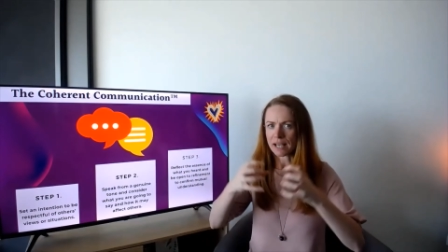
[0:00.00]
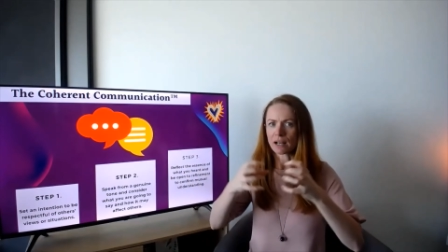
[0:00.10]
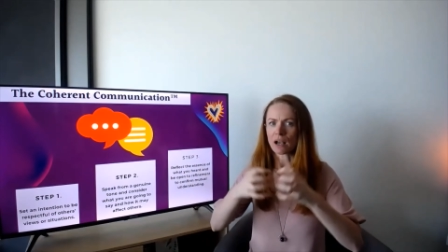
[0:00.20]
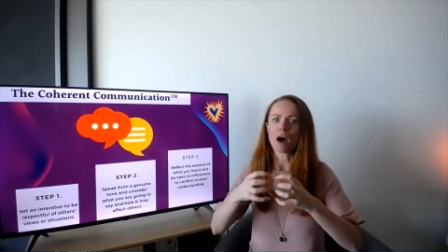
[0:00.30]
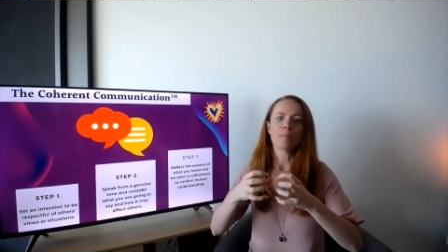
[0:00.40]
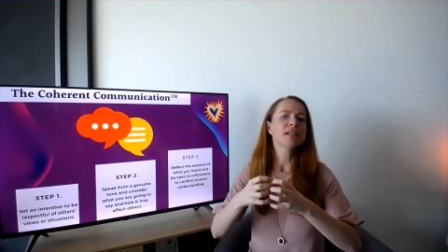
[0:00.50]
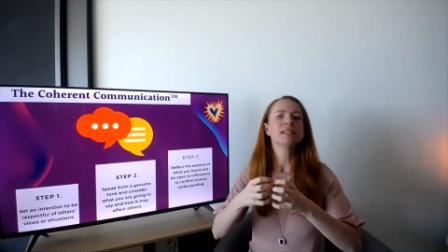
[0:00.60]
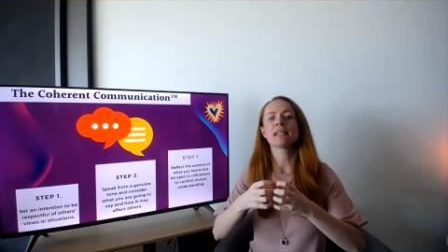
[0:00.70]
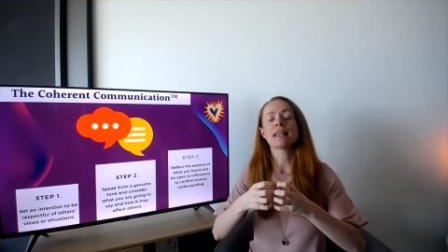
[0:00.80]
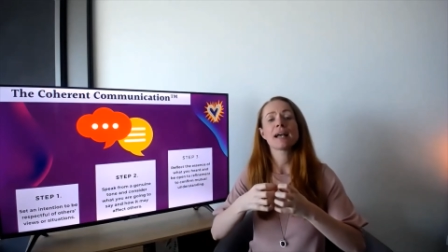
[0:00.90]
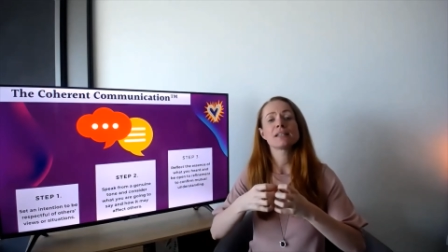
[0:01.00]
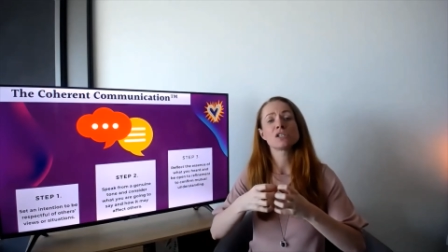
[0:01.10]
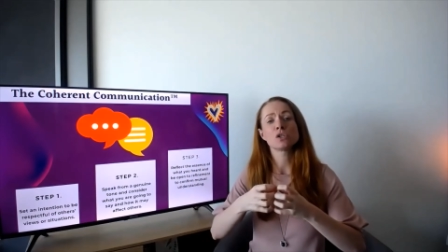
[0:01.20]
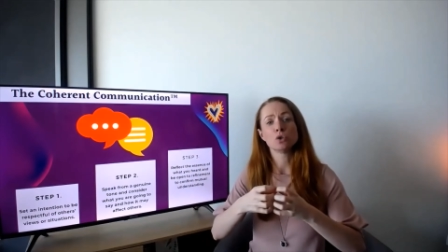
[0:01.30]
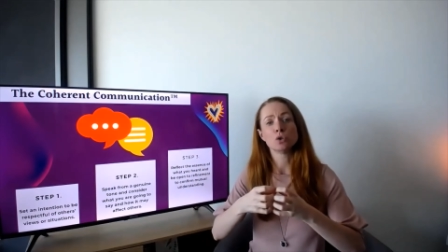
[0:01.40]
and coming to that
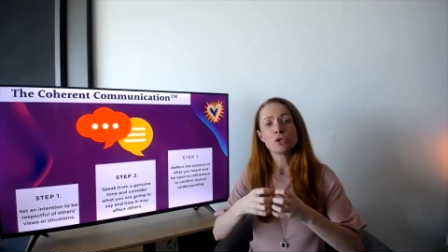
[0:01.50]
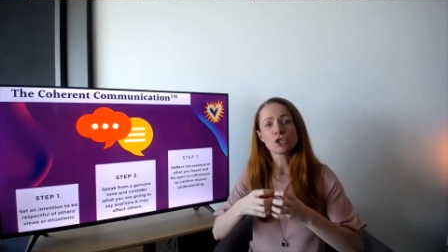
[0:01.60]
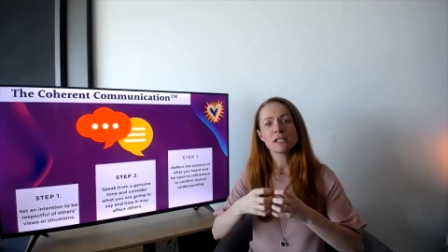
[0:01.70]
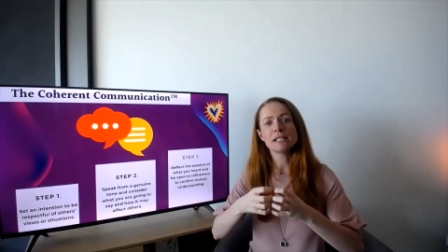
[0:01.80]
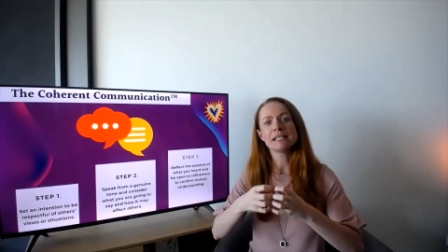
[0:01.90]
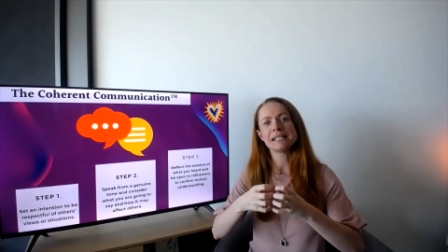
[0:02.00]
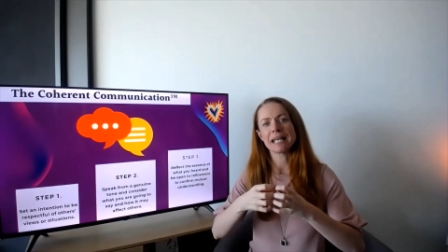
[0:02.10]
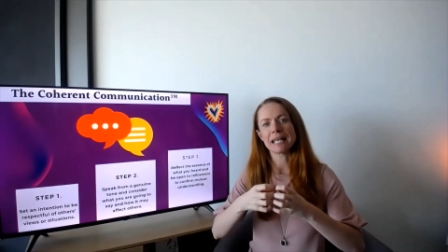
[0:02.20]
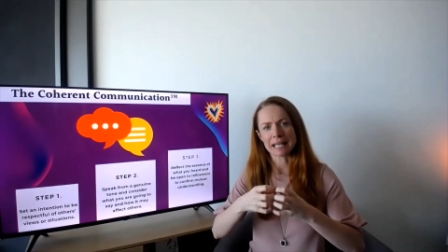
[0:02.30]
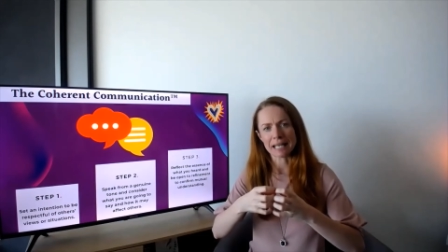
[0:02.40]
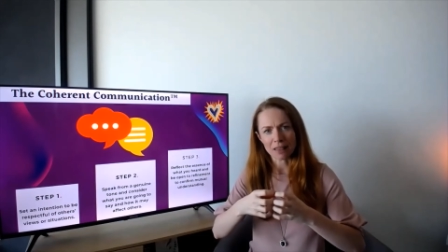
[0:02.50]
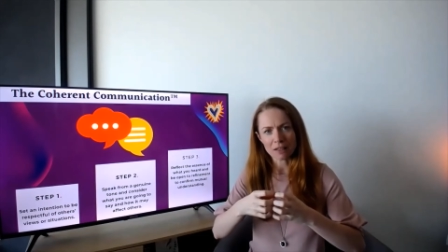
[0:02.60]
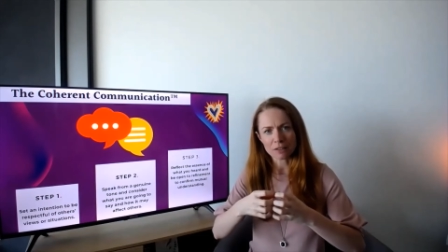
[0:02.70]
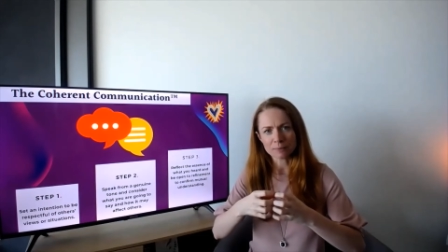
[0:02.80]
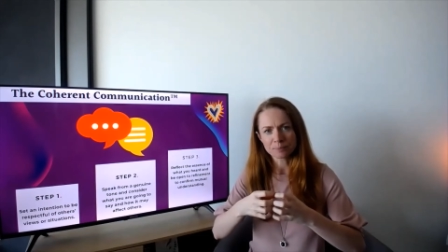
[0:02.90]
solution
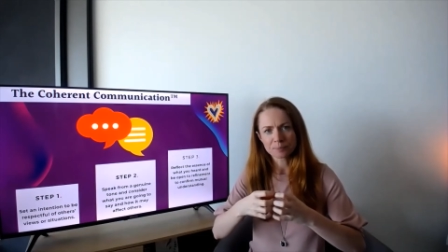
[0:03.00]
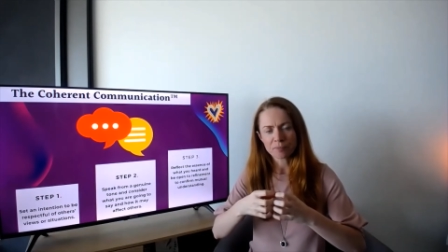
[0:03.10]
together